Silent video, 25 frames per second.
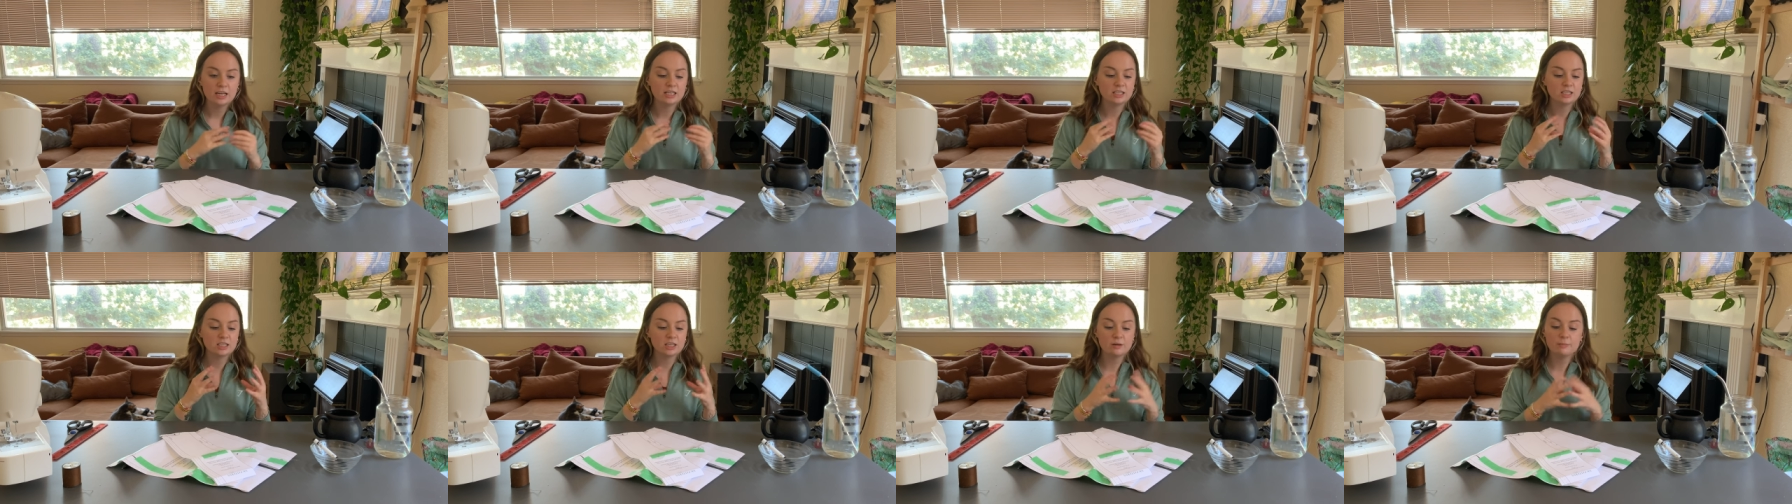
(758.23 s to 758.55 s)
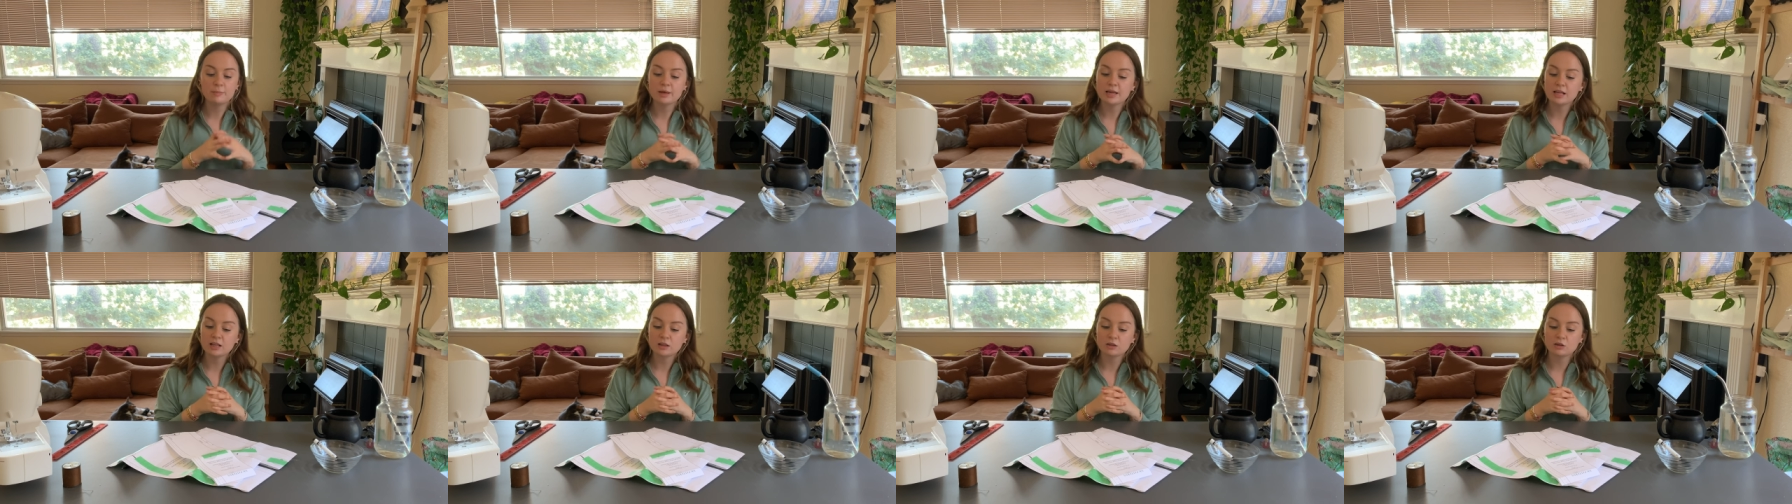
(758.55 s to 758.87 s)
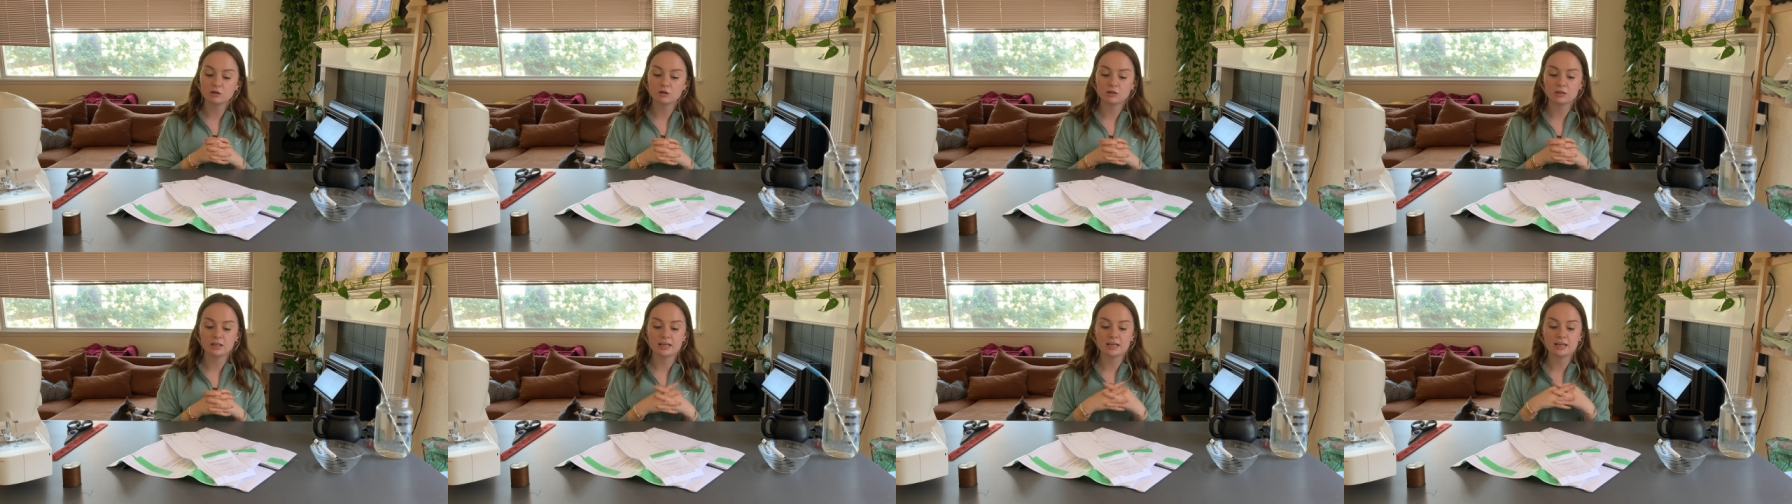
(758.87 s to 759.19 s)
It's gonna make it
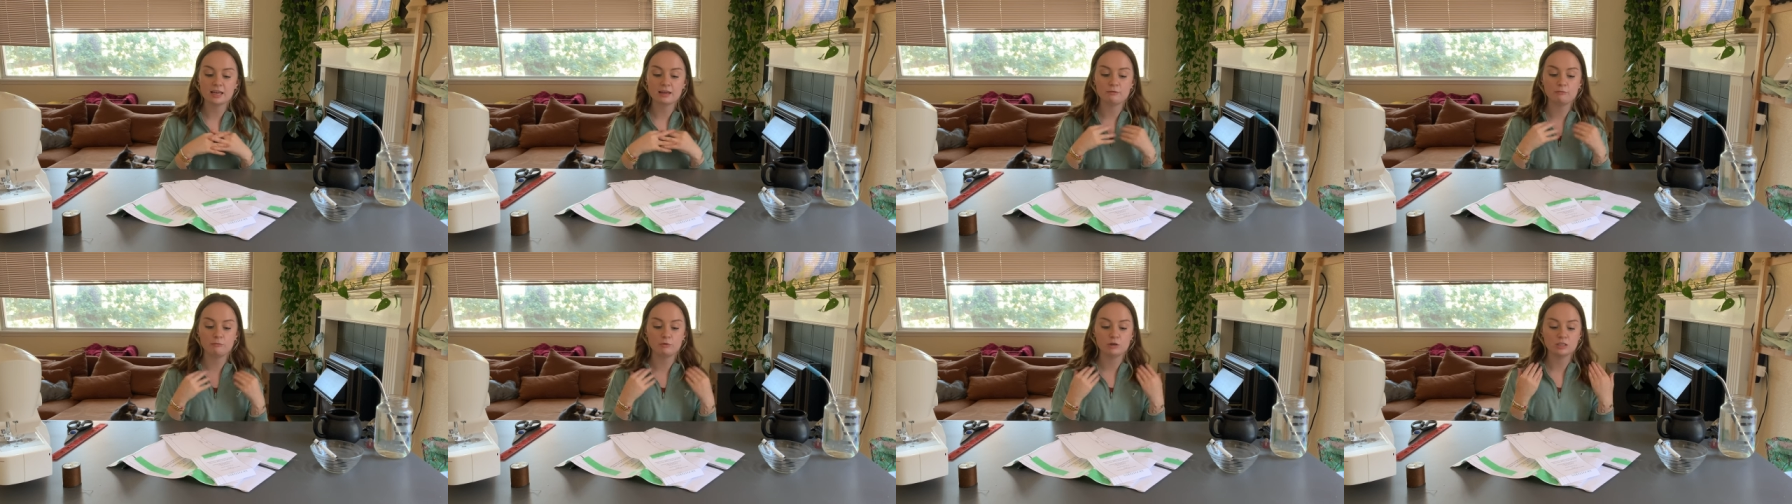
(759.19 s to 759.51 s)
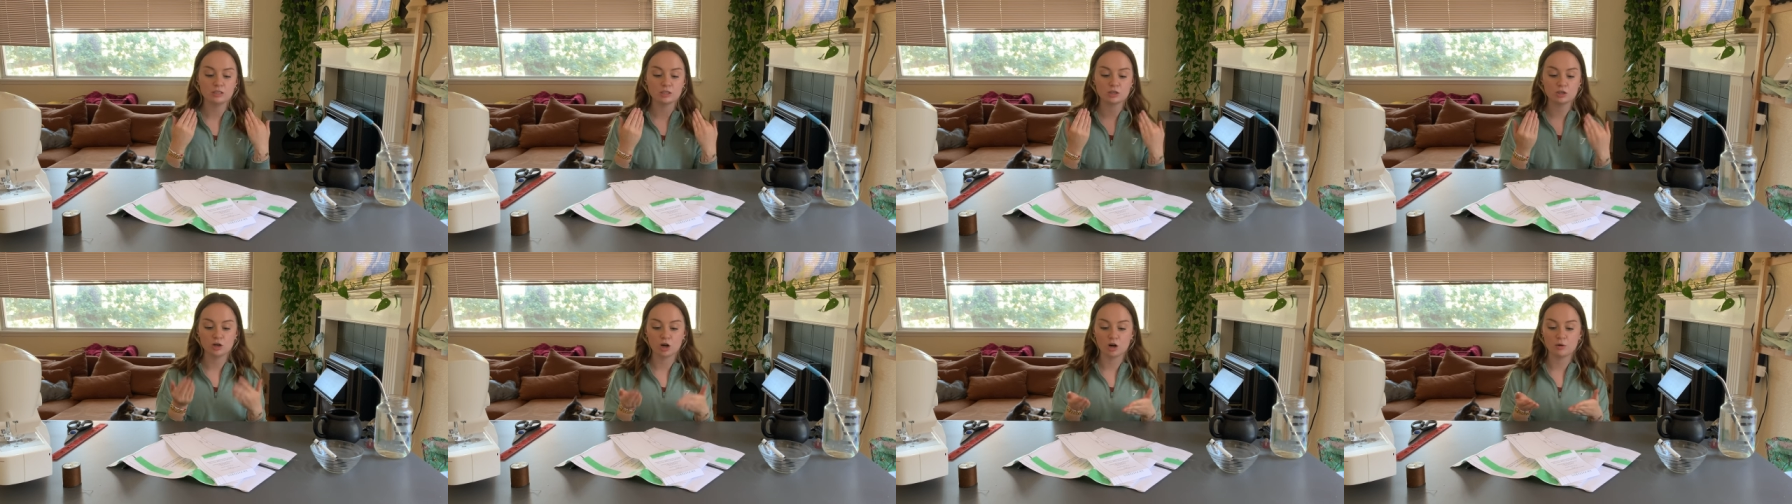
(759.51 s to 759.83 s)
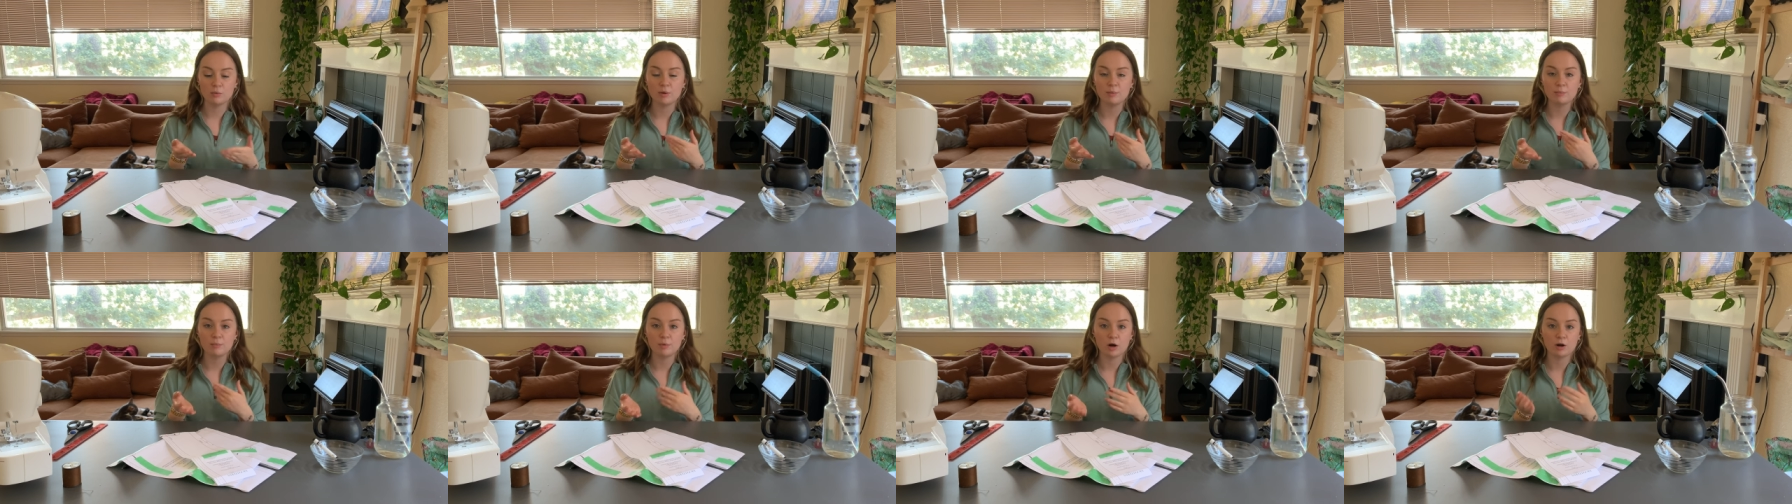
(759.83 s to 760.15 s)
look like it was a
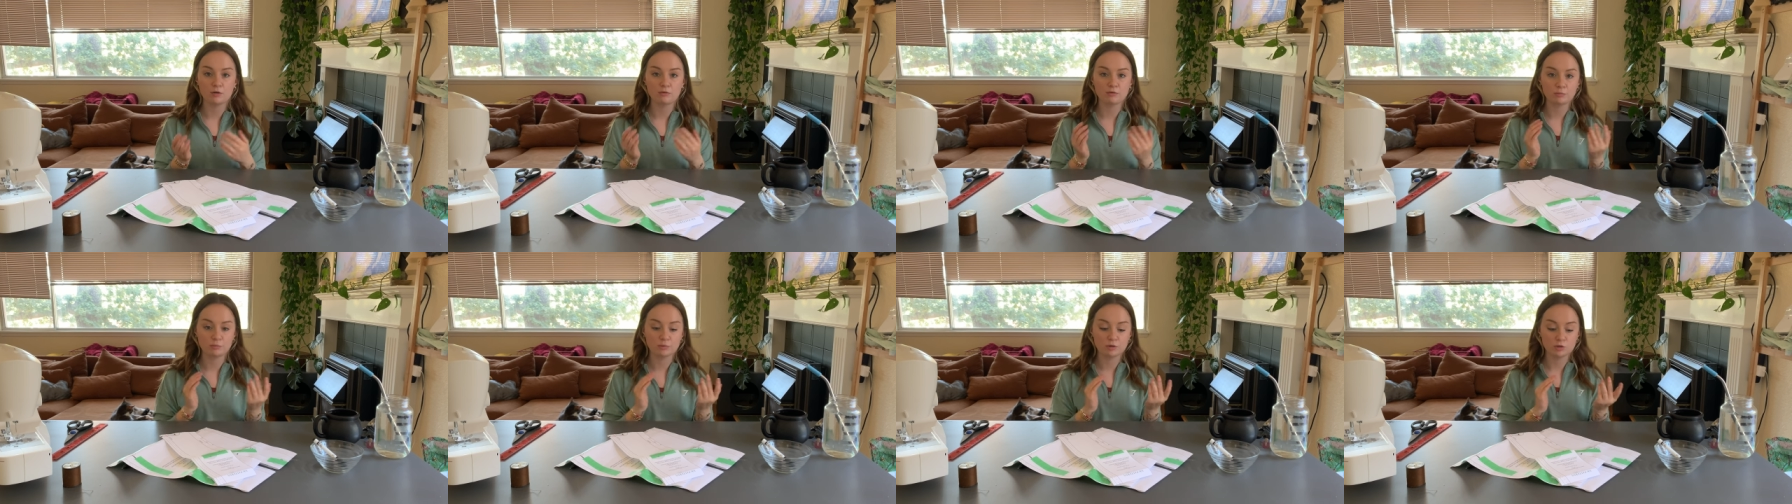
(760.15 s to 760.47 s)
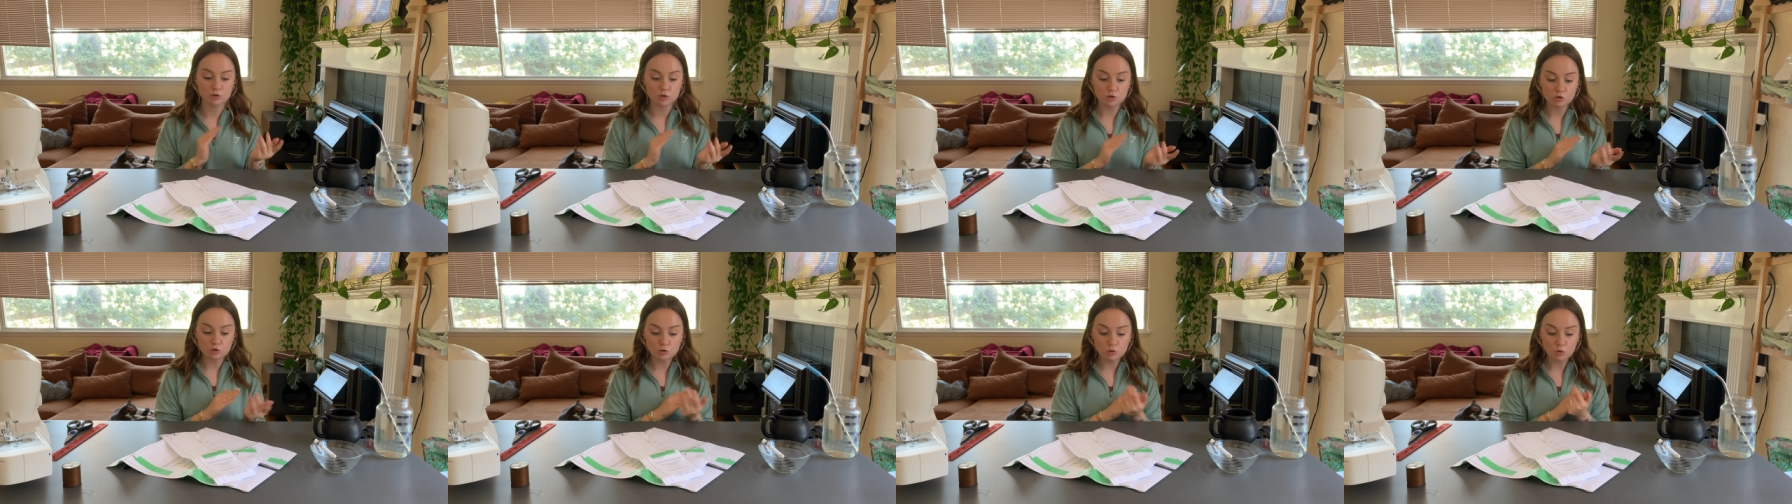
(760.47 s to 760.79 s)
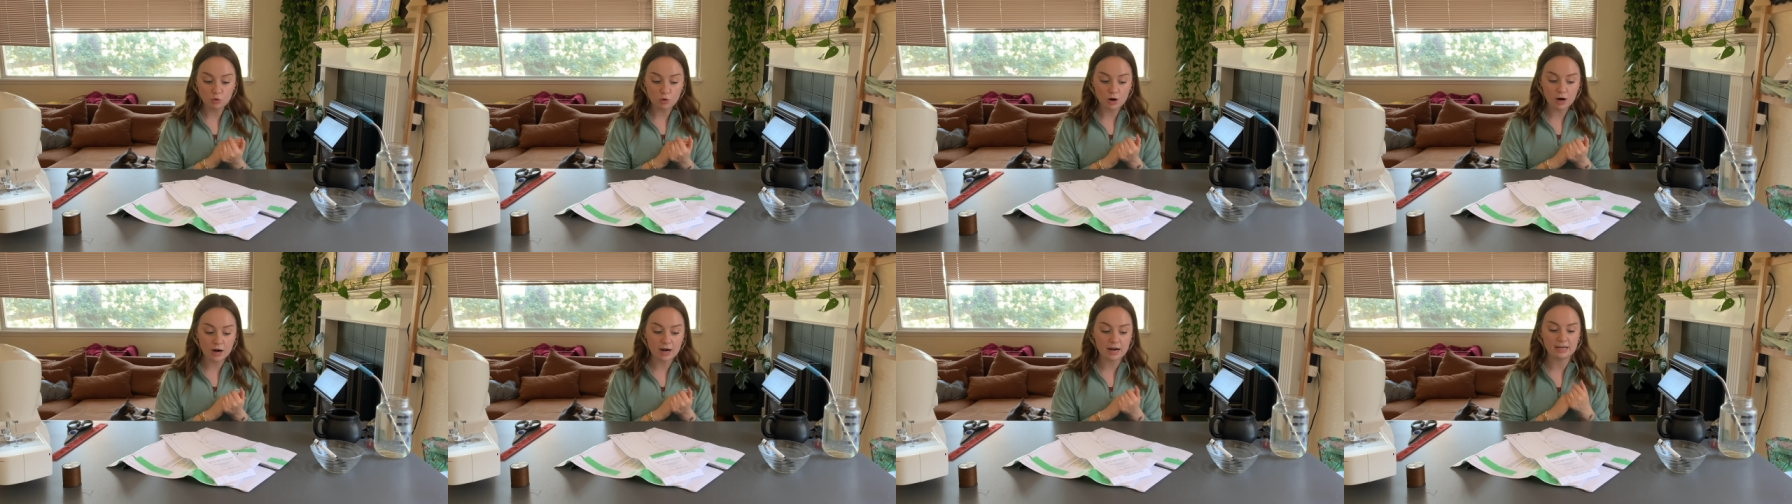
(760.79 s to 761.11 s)
garment bought from a
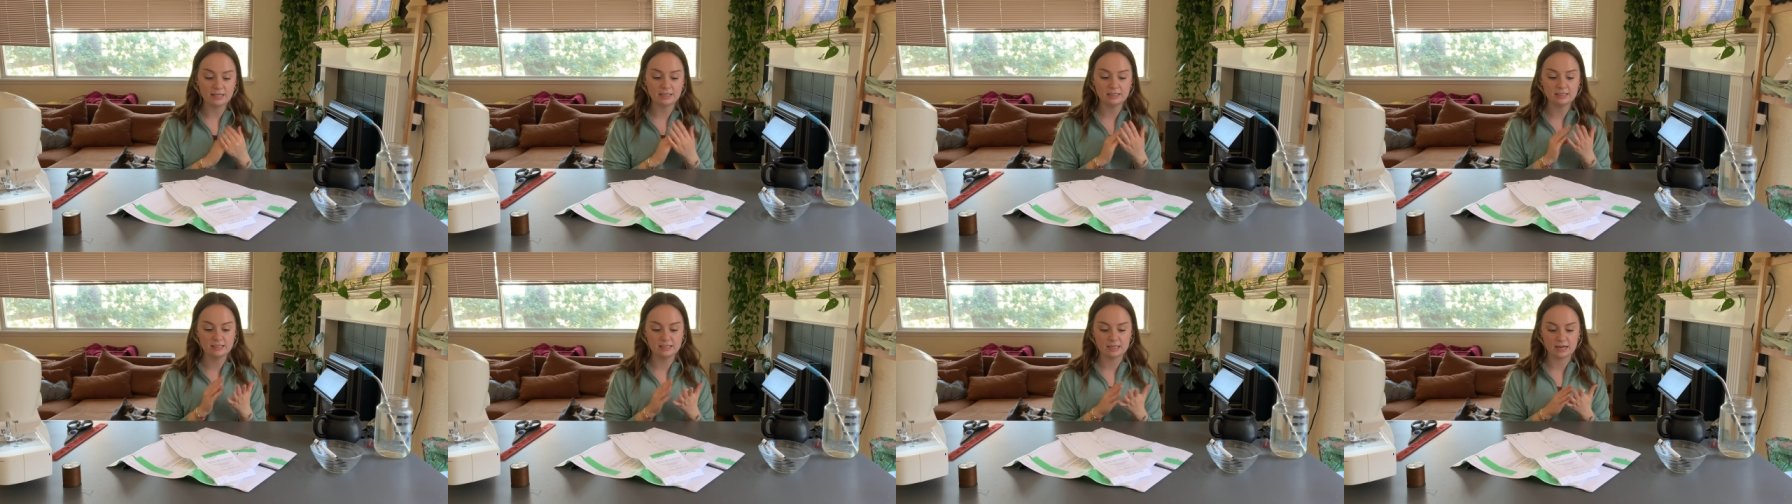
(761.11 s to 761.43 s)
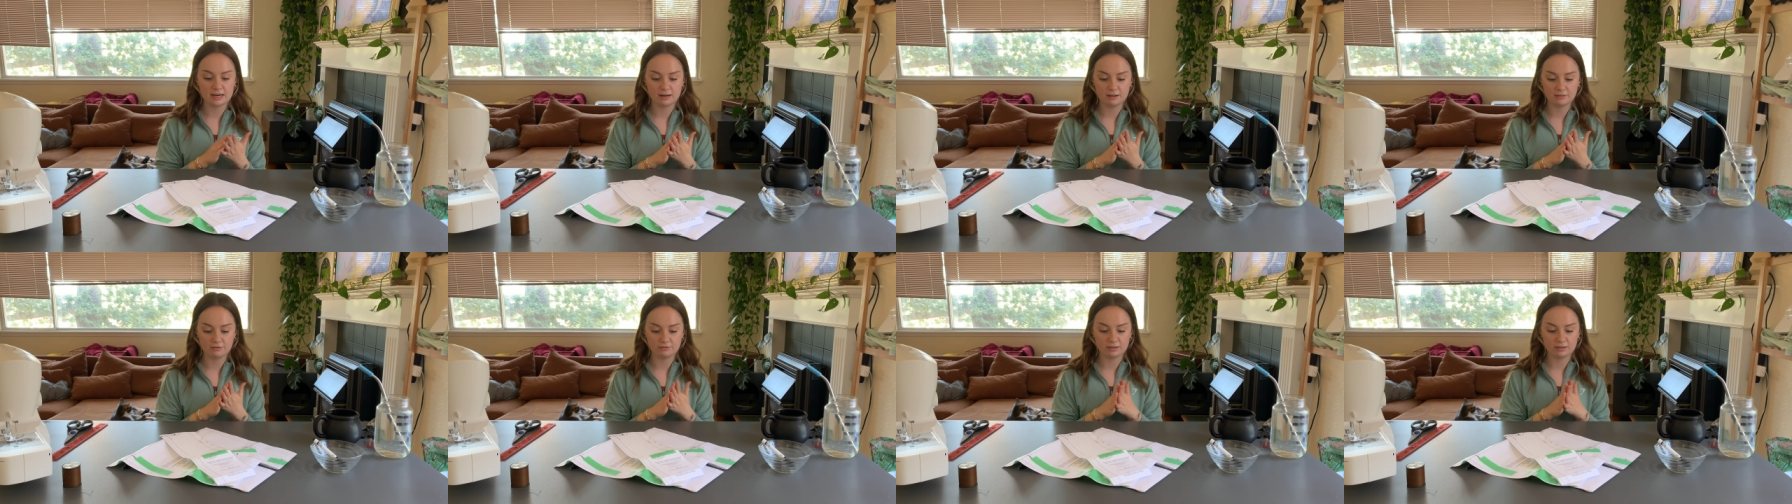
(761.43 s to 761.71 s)
store instead